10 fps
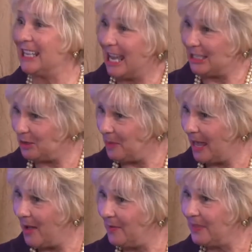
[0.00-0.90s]
the ketchup
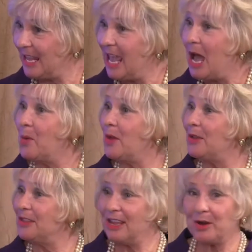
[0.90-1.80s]
out. Yes. Well,
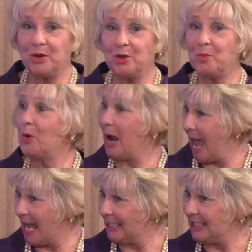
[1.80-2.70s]
their new
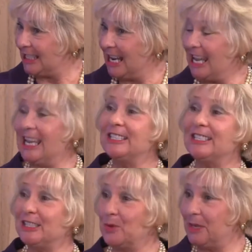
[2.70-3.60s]
brand is
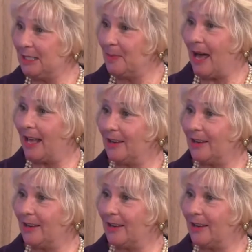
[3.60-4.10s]
the squeeze bottle